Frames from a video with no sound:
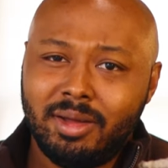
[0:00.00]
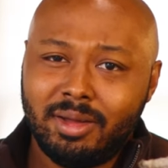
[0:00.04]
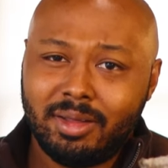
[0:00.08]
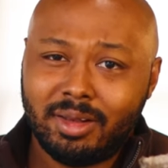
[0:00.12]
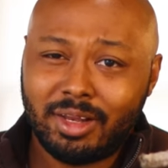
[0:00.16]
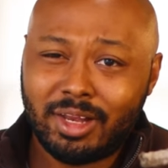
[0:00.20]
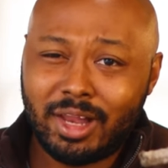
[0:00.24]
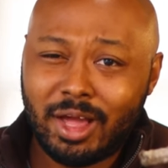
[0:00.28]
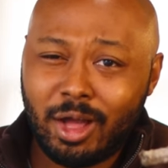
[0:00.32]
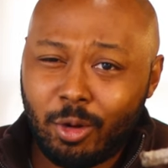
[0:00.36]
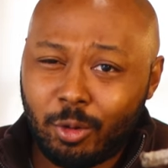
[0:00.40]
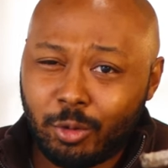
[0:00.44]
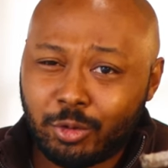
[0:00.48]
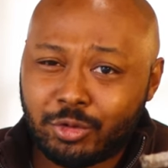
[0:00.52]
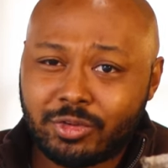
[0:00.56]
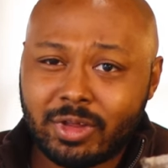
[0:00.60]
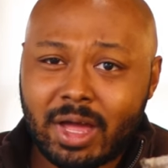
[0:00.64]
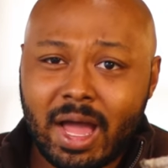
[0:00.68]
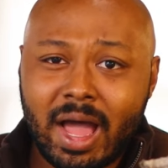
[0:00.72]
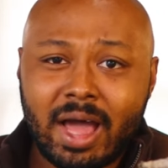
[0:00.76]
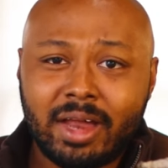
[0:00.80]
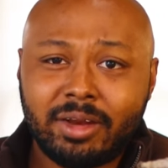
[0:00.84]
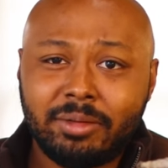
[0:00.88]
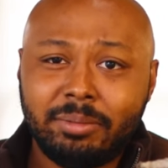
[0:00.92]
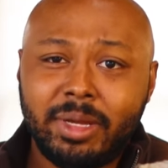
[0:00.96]
Low
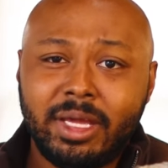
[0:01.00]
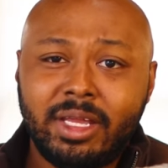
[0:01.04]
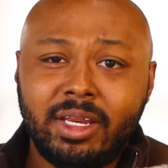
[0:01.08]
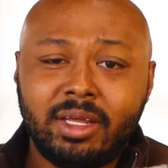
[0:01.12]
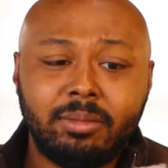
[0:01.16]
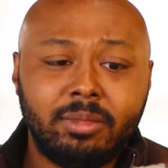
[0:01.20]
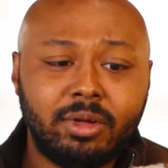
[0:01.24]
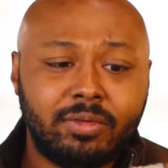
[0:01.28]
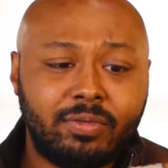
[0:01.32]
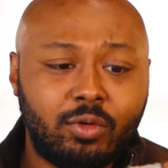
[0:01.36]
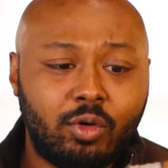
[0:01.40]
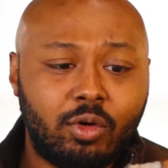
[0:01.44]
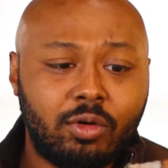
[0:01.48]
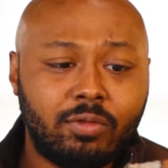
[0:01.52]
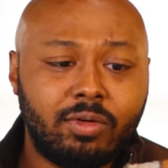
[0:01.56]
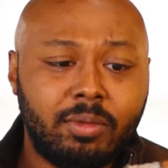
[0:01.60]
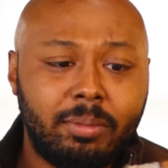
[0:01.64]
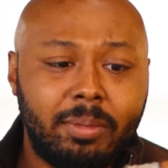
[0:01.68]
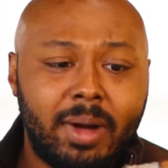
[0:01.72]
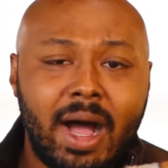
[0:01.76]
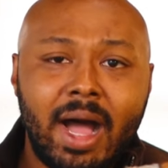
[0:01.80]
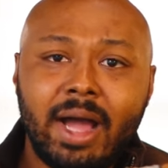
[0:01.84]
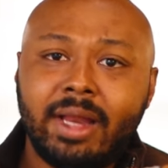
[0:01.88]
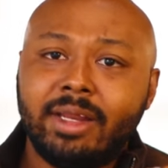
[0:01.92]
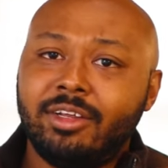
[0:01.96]
side of medium to full for
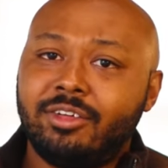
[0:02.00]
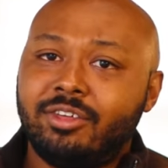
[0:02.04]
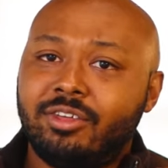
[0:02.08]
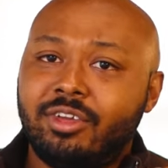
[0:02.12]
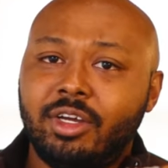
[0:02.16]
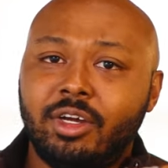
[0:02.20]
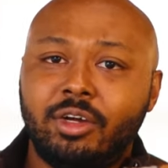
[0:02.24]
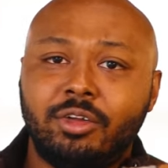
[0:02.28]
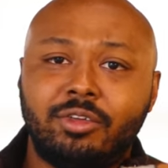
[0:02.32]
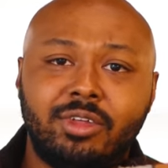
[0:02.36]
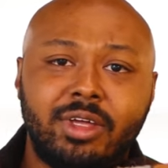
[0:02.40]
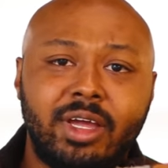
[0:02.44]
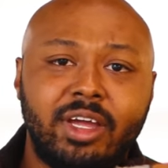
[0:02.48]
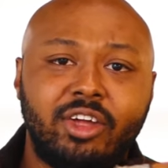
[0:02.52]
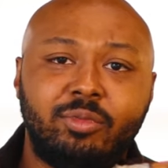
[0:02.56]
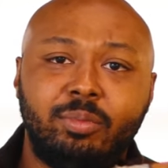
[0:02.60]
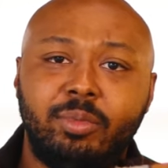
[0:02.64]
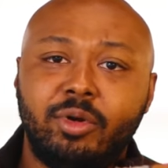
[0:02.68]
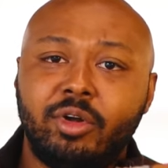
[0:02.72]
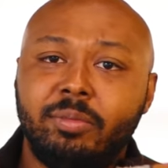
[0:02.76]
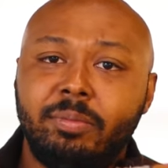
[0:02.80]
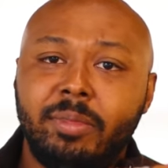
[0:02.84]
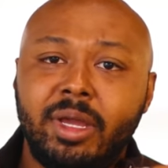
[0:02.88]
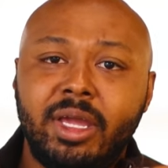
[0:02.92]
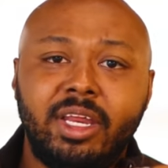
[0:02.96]
body, still
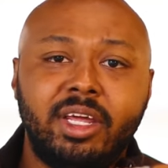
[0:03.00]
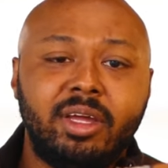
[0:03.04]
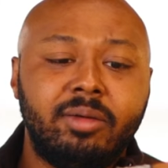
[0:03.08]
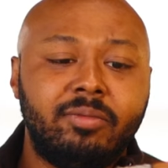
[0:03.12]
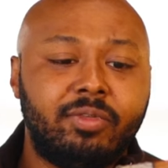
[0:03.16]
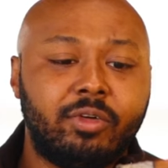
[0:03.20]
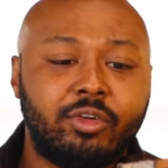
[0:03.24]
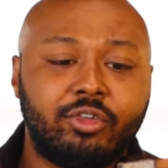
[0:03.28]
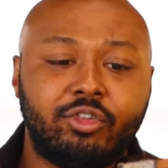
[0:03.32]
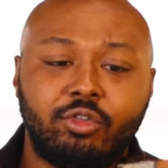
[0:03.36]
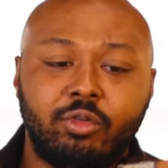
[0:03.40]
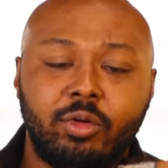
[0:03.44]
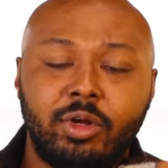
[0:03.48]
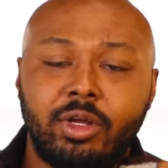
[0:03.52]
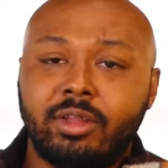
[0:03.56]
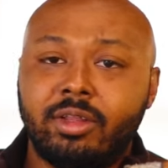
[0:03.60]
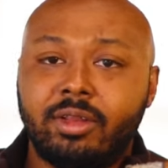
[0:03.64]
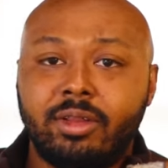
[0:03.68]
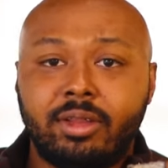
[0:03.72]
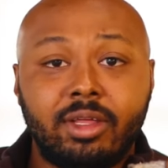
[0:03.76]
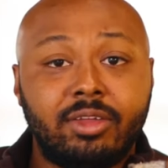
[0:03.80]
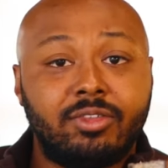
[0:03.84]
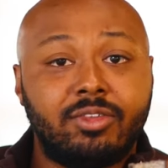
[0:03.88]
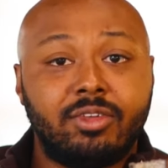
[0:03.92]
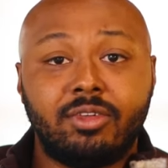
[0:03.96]
textbook medium for
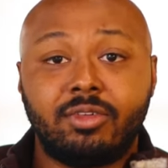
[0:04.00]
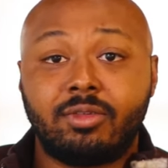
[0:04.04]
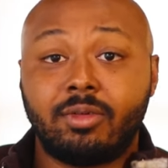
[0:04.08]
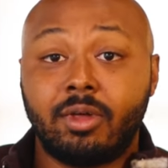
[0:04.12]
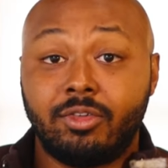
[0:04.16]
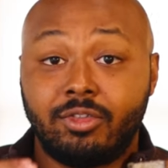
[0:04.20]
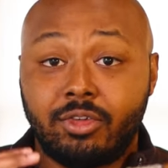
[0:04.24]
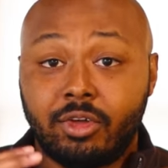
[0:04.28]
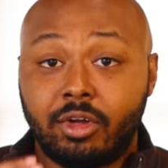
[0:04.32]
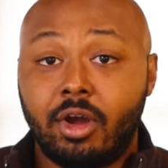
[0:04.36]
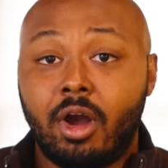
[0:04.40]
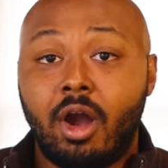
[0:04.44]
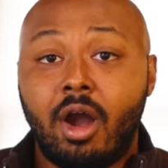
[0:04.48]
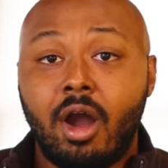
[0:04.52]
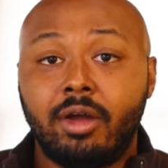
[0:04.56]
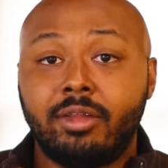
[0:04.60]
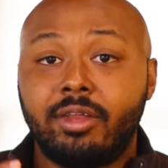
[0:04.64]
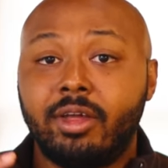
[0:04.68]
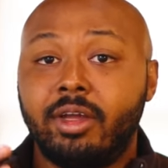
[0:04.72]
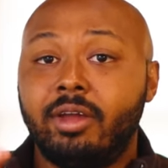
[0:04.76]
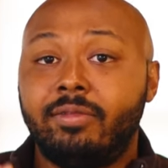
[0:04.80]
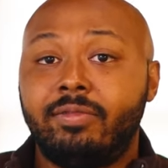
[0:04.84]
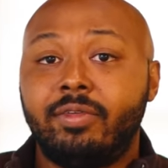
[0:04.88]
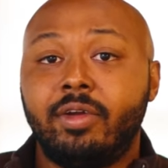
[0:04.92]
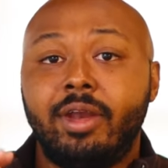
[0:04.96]
strength. This is a cigar
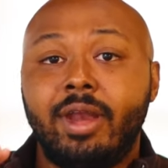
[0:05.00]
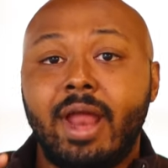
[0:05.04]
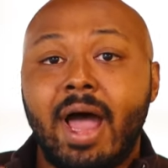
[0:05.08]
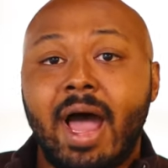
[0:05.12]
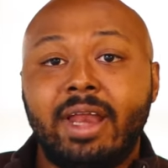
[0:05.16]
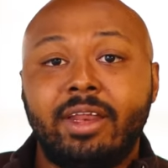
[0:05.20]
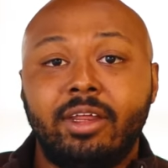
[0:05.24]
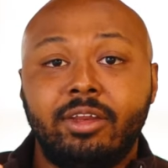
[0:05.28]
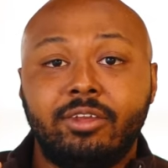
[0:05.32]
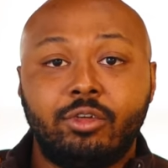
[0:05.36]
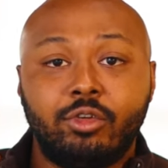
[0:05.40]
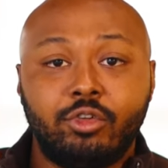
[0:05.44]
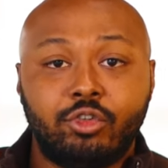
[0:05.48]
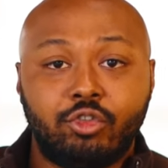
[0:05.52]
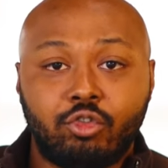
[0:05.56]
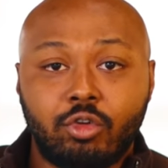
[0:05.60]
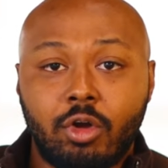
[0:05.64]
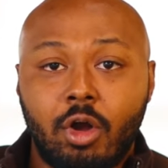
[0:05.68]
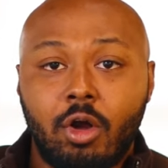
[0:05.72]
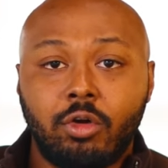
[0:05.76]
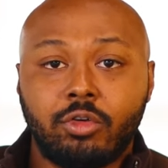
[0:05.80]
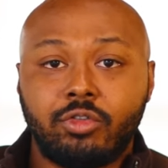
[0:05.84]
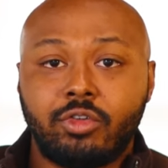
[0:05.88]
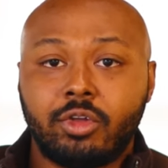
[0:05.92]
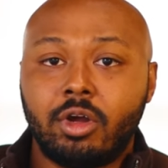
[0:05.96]
that if you're not into
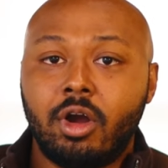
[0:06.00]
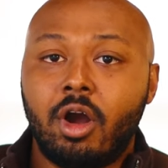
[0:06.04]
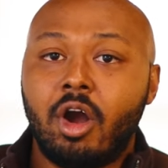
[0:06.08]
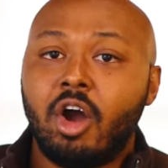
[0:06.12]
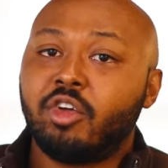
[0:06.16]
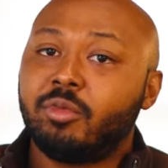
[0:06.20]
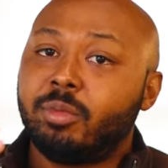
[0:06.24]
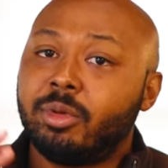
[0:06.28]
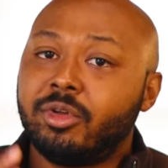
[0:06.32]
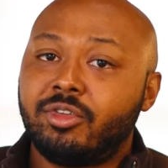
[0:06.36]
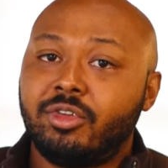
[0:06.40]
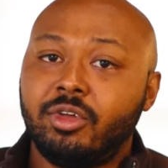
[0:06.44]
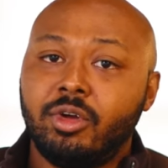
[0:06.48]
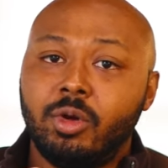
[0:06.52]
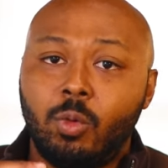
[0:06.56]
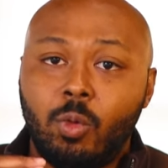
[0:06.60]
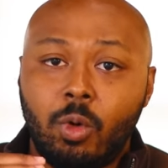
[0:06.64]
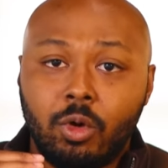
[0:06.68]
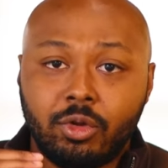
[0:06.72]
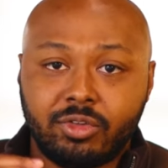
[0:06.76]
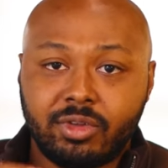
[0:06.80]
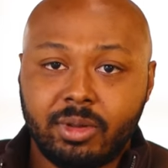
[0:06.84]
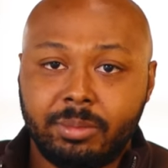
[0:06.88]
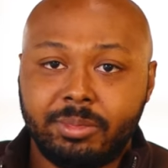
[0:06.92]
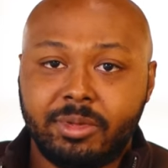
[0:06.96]
strong cigars but still
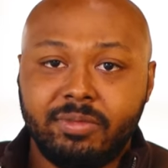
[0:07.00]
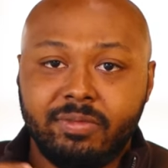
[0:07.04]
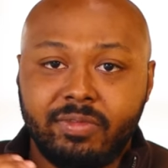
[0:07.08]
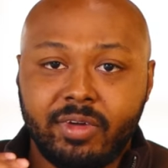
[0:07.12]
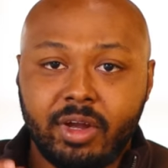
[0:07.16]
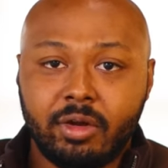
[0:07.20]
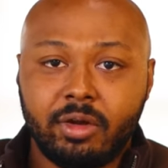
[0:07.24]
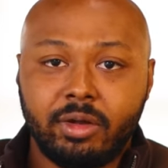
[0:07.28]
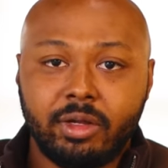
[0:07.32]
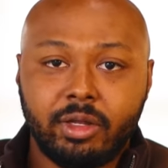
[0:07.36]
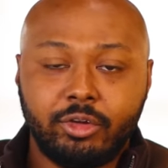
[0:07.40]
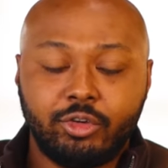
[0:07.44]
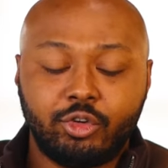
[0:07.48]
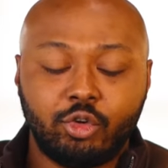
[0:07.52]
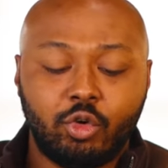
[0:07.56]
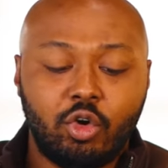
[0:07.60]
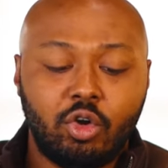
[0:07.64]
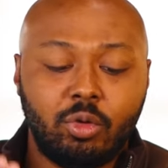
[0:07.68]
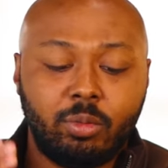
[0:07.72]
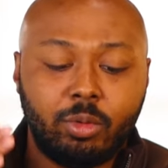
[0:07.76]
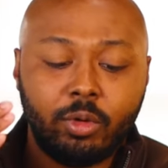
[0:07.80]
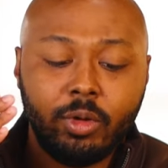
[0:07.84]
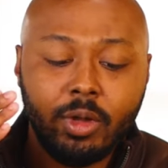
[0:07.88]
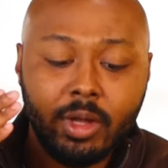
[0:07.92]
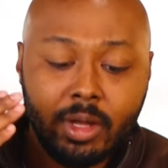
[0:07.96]
want something very
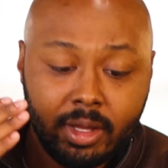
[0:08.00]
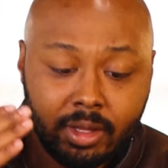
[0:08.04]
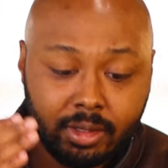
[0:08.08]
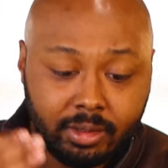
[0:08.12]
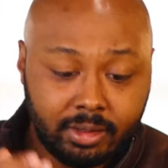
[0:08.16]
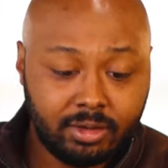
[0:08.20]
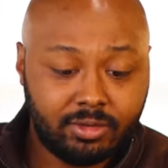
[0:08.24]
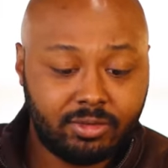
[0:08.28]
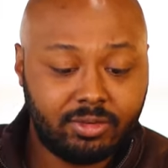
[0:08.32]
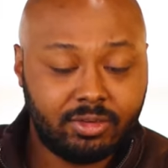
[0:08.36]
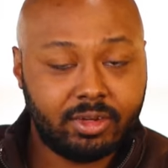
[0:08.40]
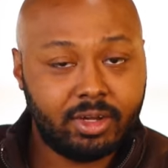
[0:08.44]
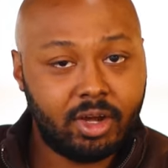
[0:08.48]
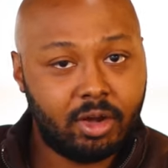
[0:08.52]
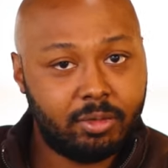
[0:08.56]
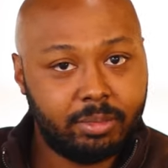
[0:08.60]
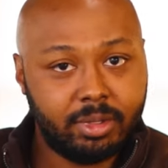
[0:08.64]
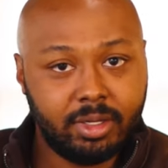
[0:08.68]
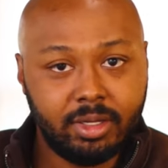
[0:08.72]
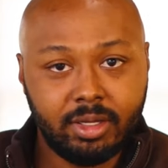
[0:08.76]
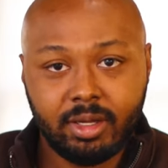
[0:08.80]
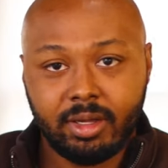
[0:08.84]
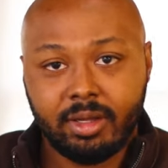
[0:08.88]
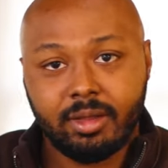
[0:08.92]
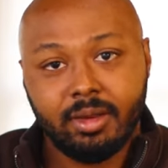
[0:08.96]
enjoyable, this is gonna
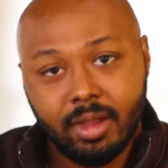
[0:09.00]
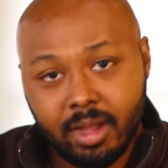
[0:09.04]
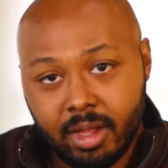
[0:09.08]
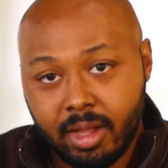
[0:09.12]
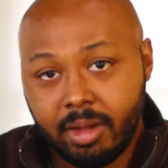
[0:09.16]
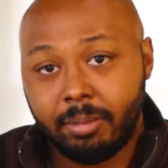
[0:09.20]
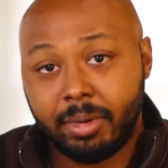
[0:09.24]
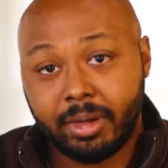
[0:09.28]
be it.